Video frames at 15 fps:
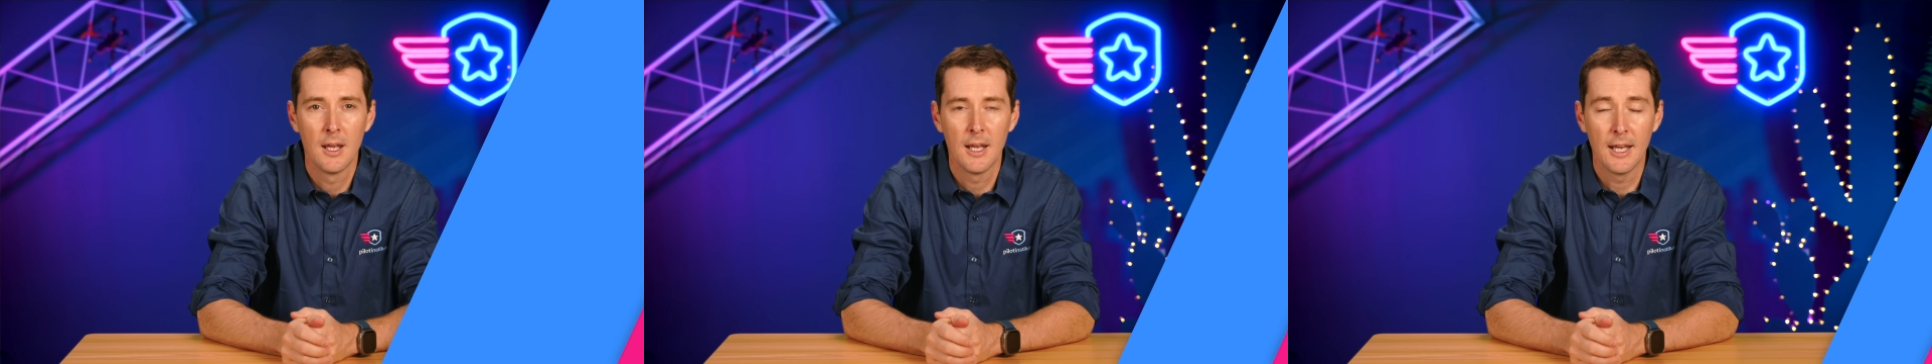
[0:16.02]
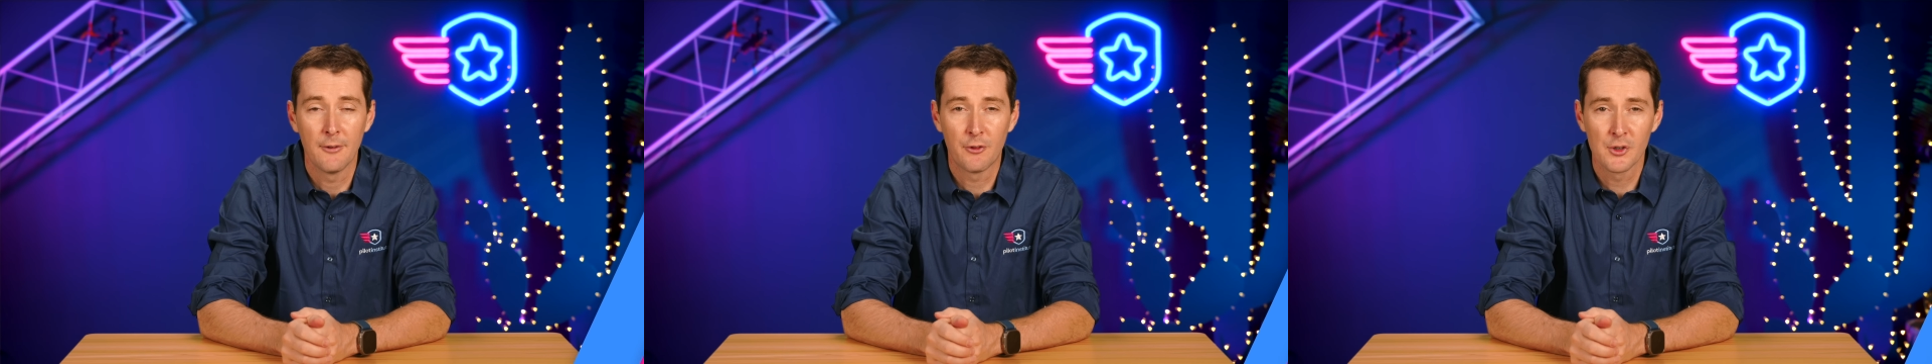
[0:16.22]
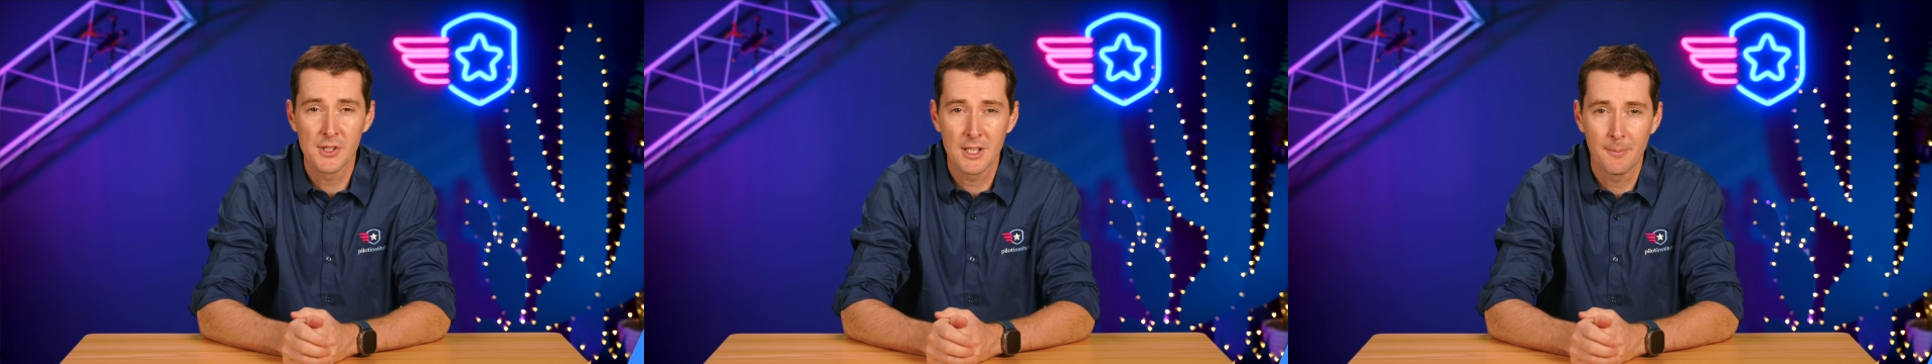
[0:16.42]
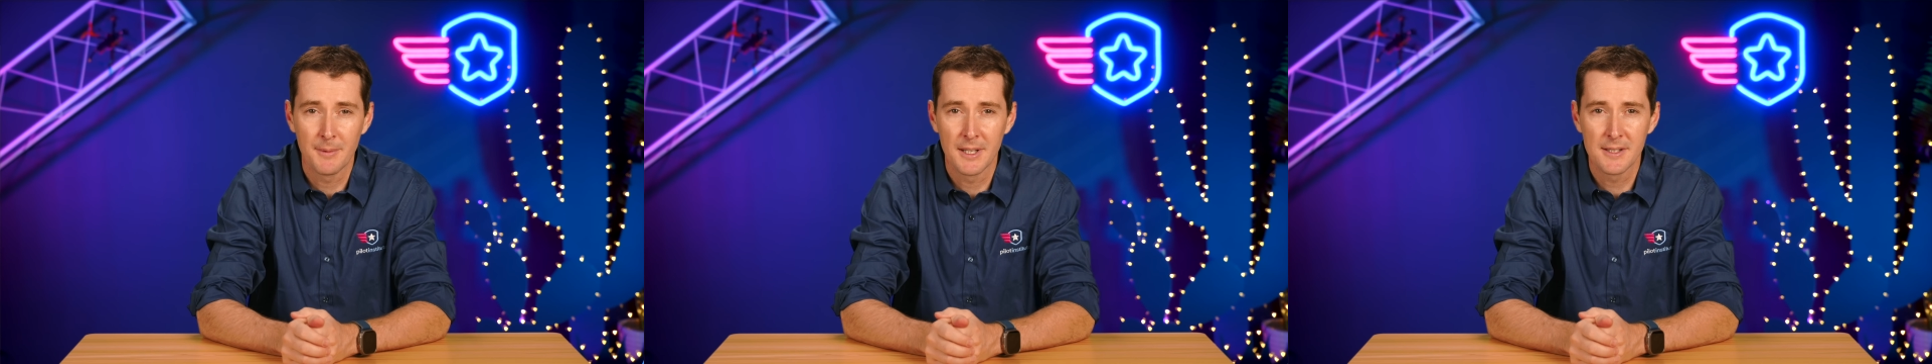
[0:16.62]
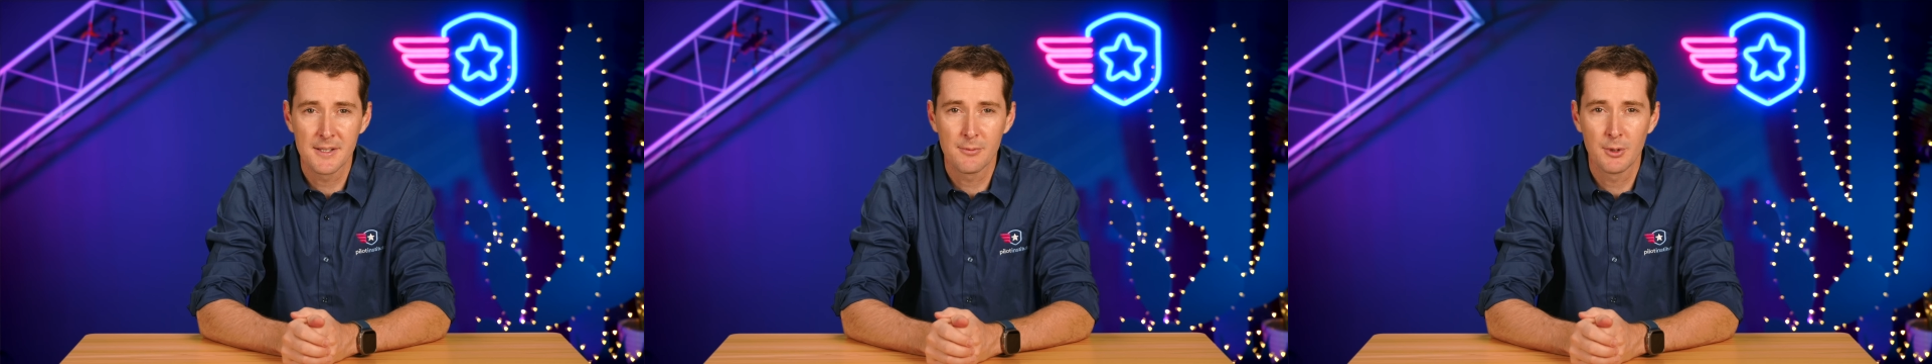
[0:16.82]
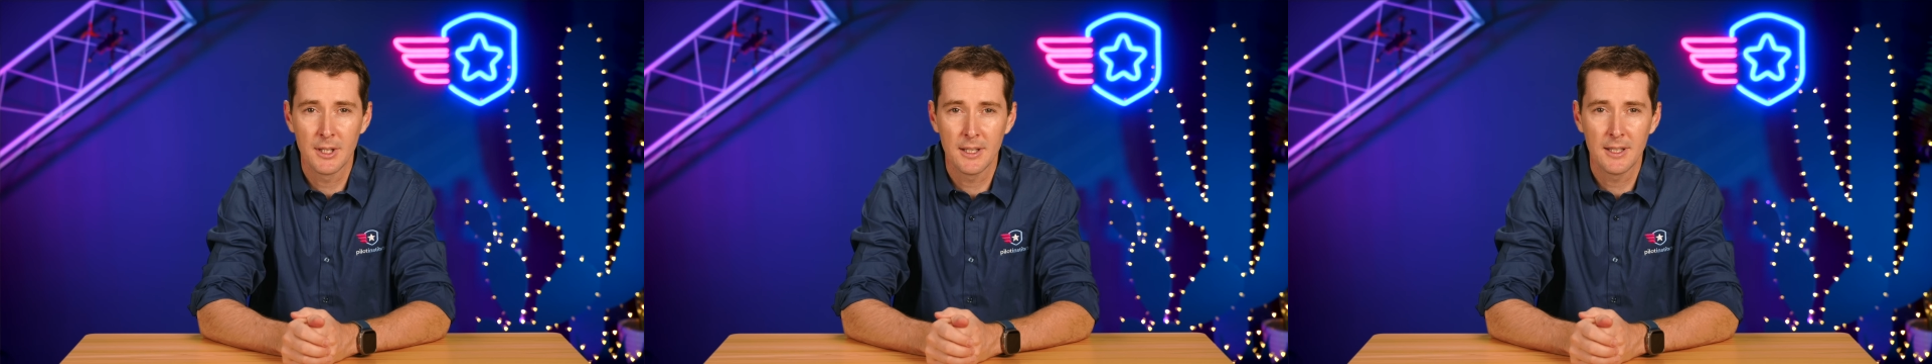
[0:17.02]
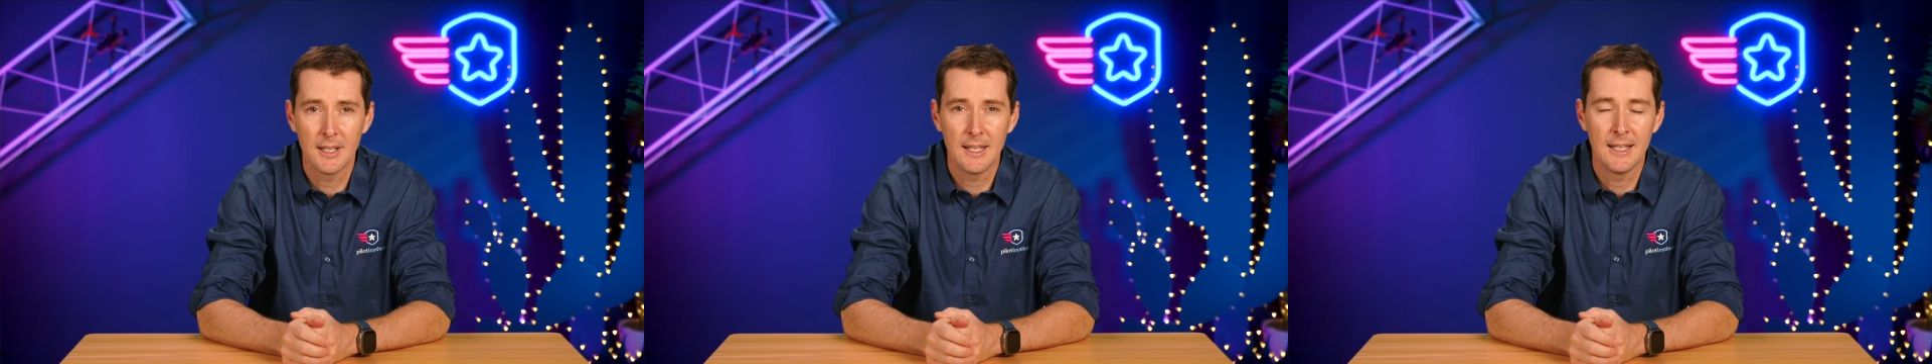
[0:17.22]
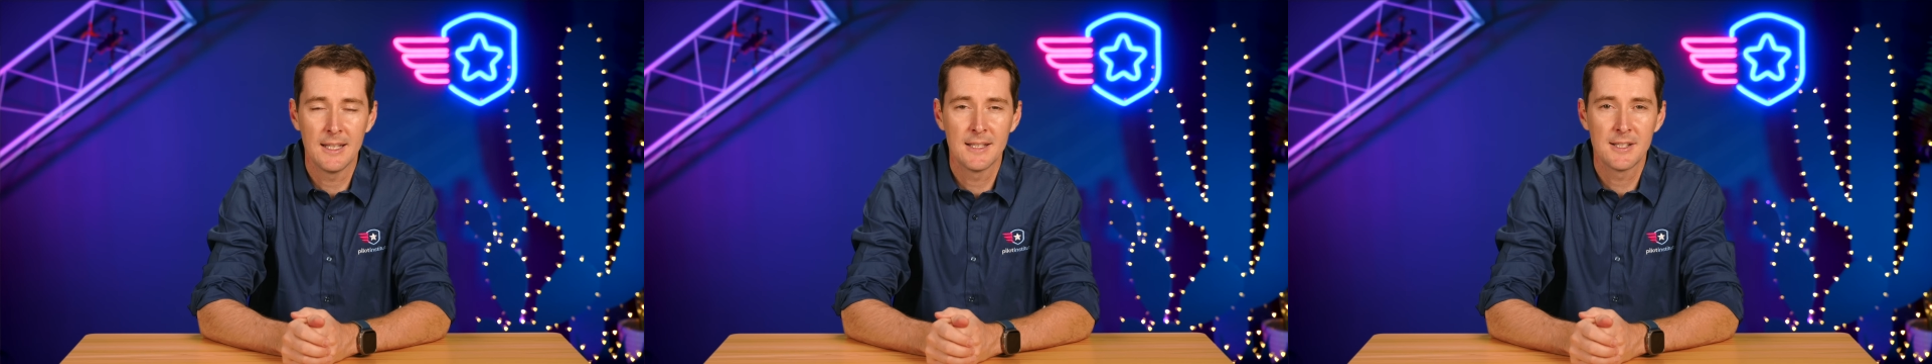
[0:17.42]
And first up this week
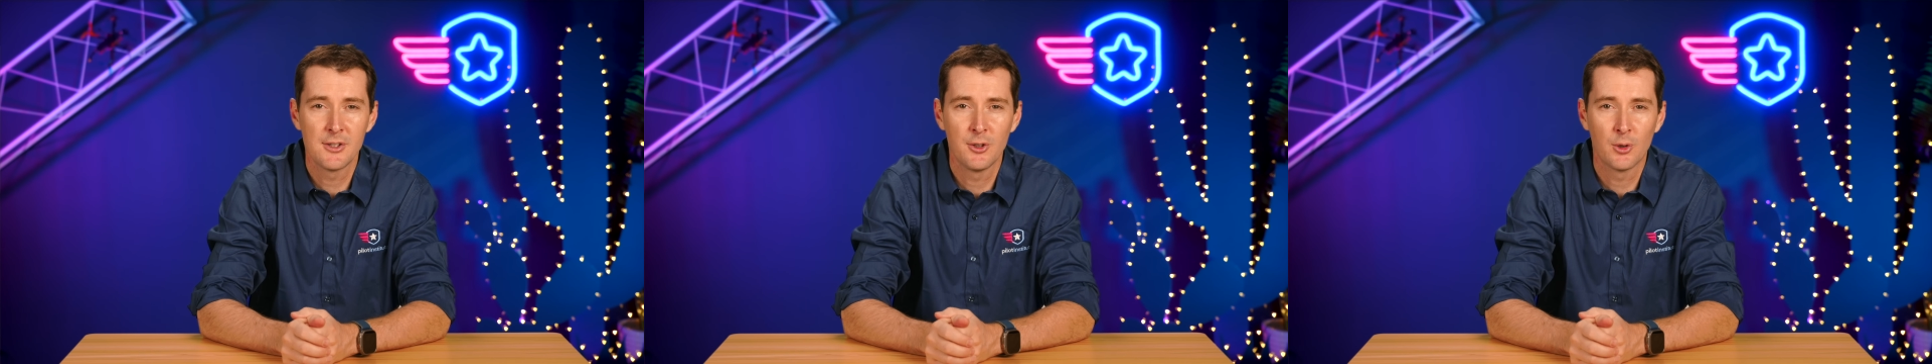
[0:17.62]
is